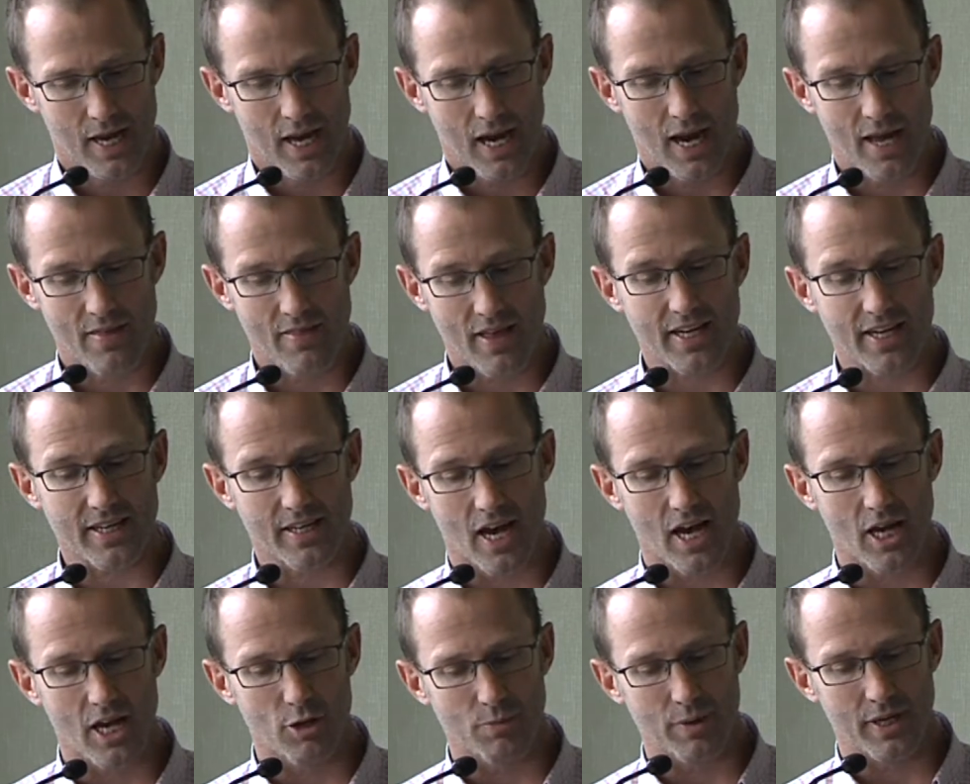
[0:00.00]
And that can
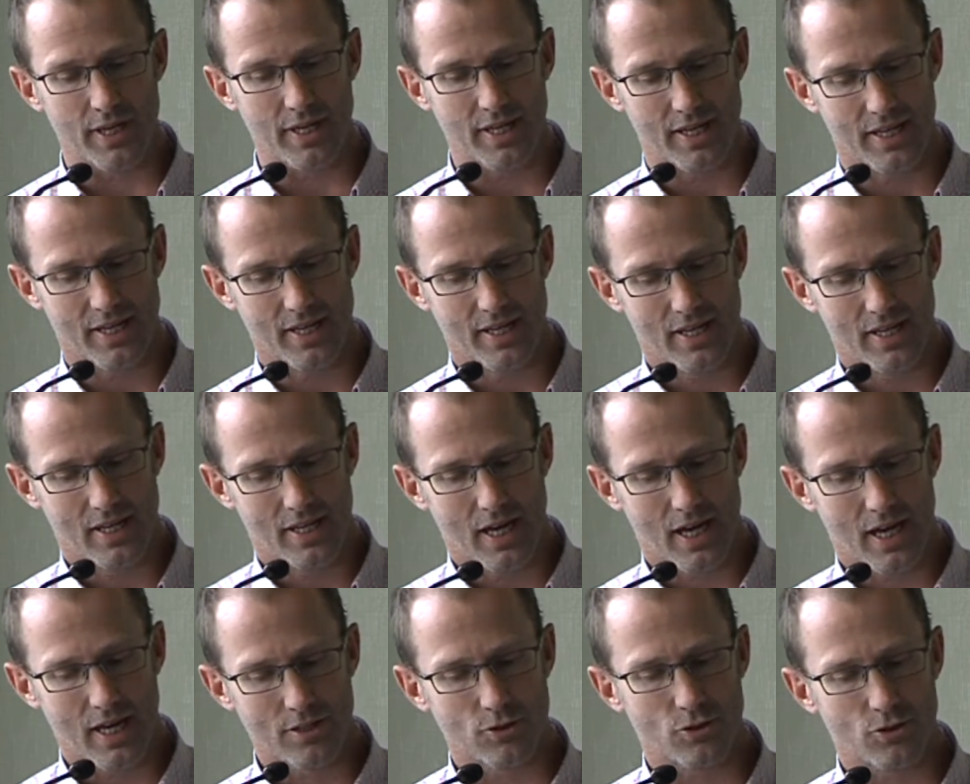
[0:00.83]
only be
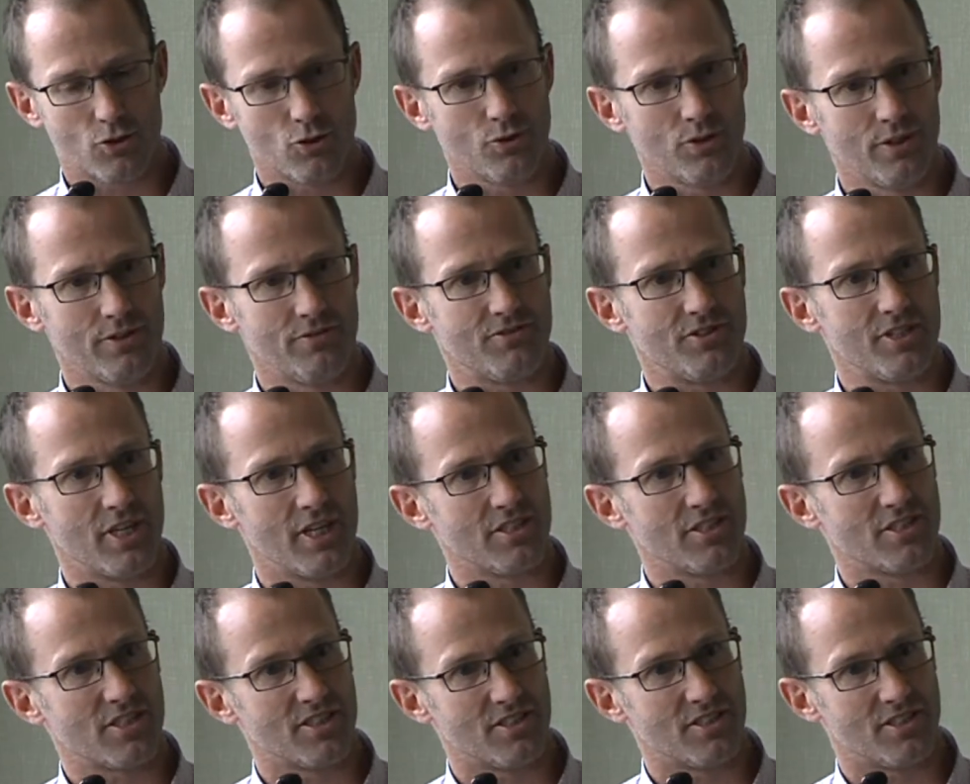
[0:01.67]
understood if
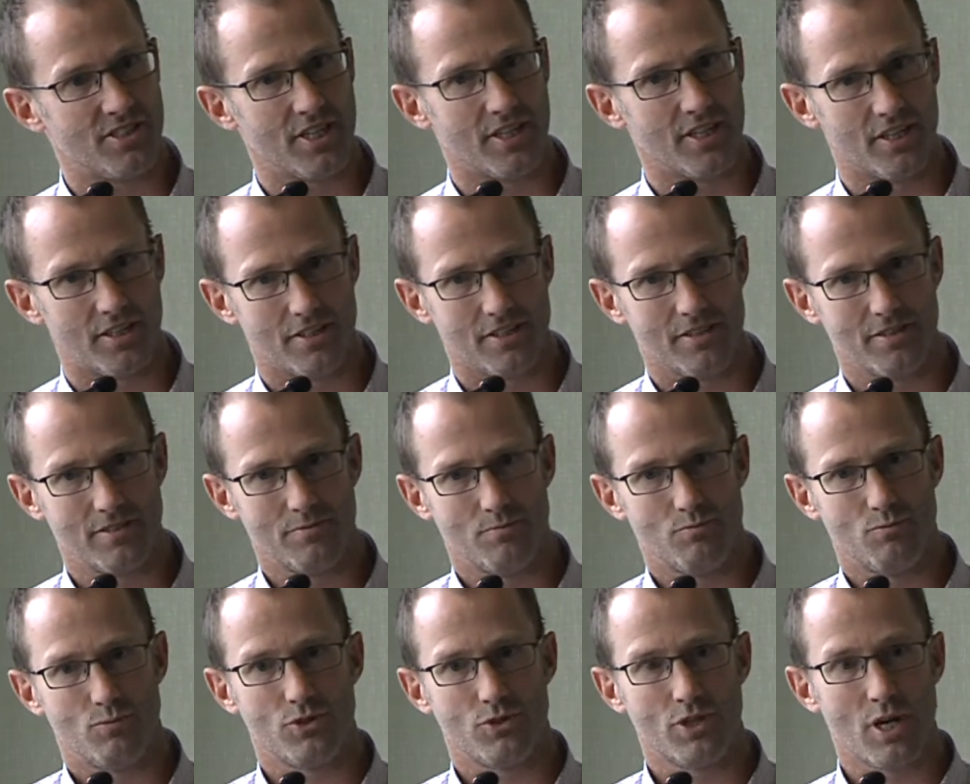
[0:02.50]
gender's considered.
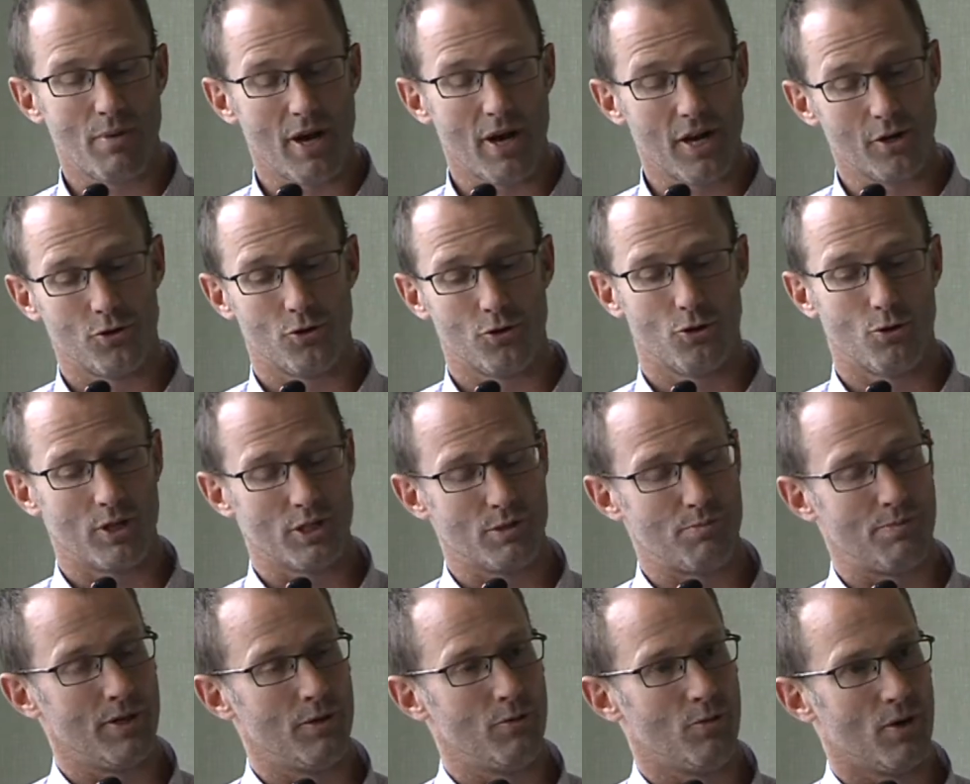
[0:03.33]
So it may not always
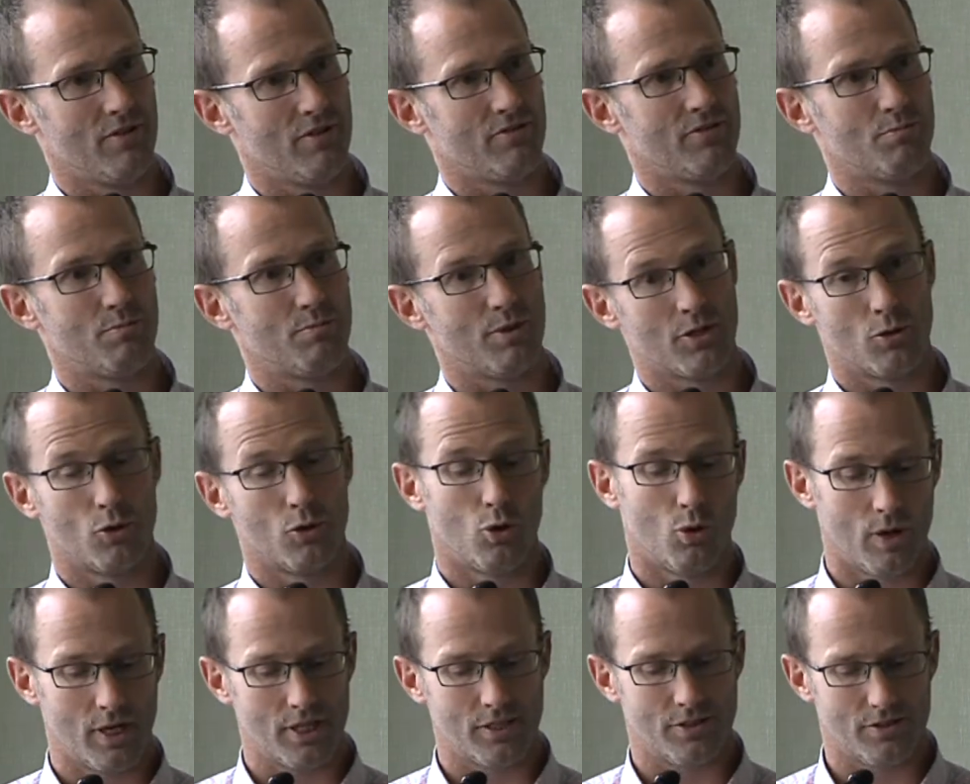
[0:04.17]
be relevant, but it
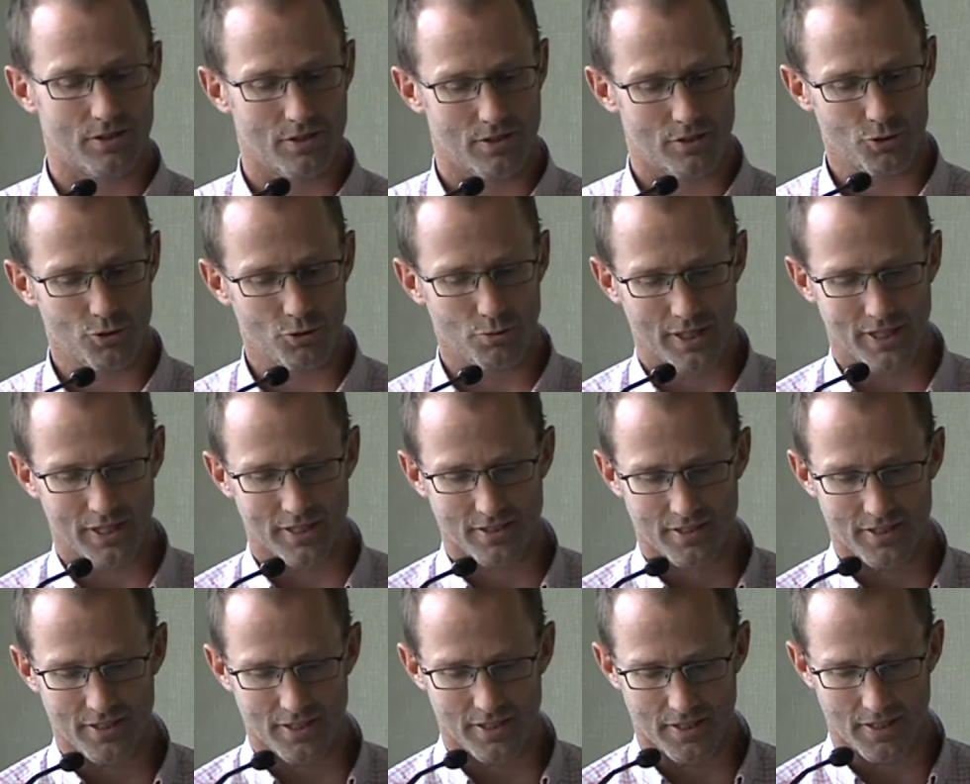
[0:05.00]
always should be
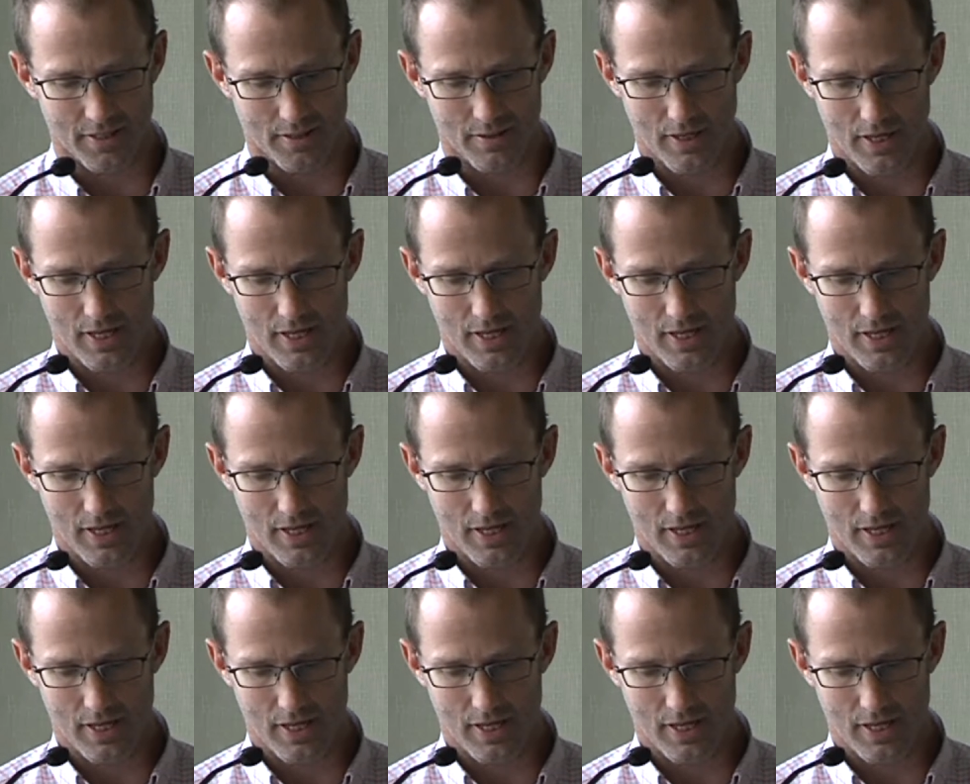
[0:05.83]
considered.